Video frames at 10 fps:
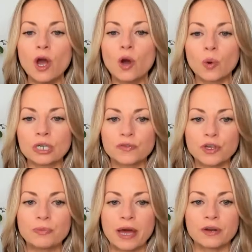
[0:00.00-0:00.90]
works for you
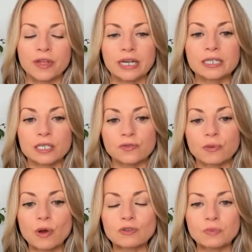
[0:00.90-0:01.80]
better than it does for
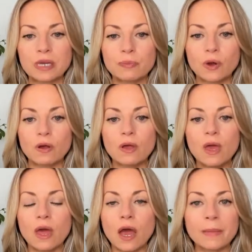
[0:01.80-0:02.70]
most people.
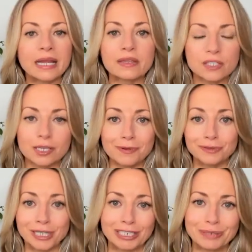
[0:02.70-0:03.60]
And again, this is coming from
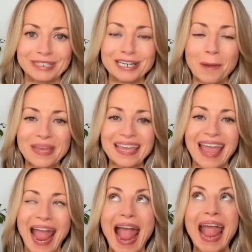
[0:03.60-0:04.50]
ChatGPT, not me.
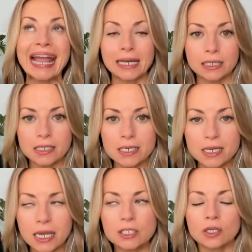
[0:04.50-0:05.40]
And
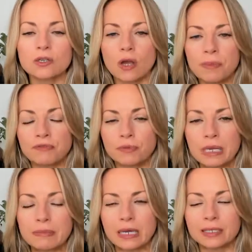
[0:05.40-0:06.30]
it's also coming from me
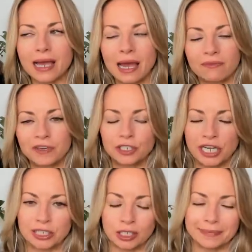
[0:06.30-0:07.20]
because I feed
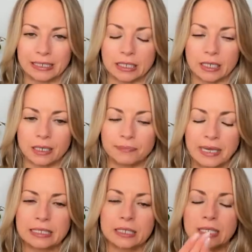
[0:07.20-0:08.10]
ChatGPT
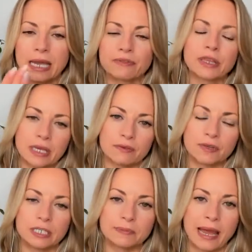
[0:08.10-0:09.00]
basically everything it
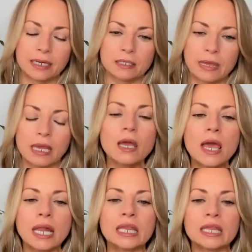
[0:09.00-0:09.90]
feeds back to me.
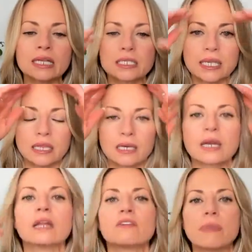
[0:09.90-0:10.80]
And I think that's the
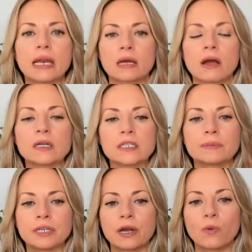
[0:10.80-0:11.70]
kind of meta concept
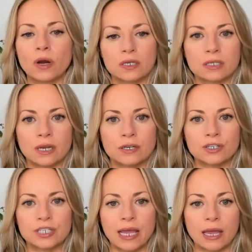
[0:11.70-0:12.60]
here I want us to
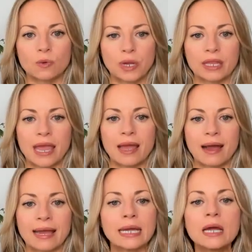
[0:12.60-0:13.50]
understand with
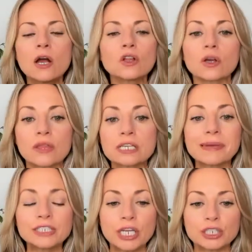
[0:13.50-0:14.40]
AI. Look, things
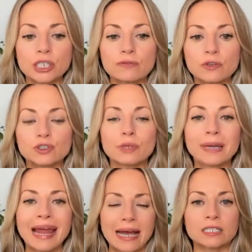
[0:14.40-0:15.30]
might change in the future, but
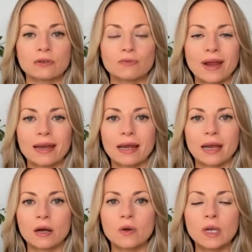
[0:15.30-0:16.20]
as of right
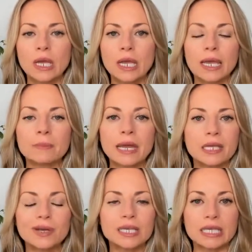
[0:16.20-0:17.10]
now, in many
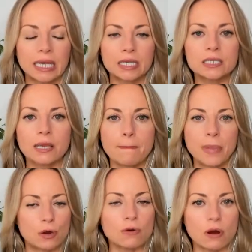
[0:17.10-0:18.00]
ways, it is a
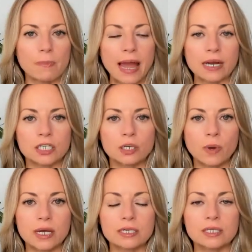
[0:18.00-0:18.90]
mirror back to
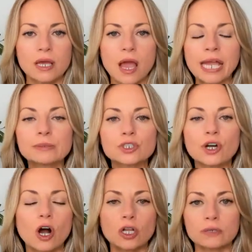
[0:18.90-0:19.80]
us. I am sure
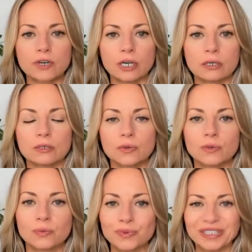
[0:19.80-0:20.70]
all of our
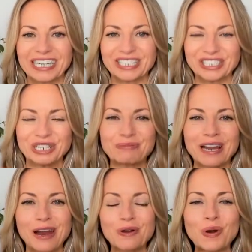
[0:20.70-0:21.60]
relationships, in
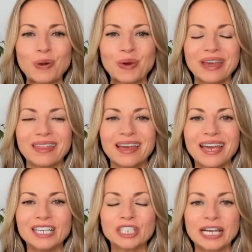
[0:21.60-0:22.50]
air quote, with
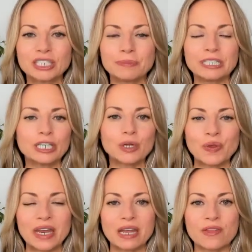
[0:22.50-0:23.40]
ChatGPT or with
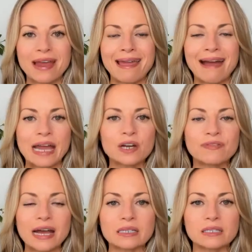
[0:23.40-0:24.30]
any other AI are
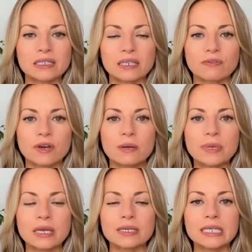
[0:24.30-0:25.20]
vastly different,
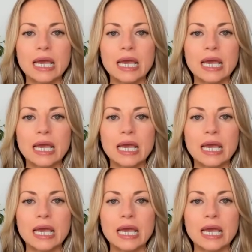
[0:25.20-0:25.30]
because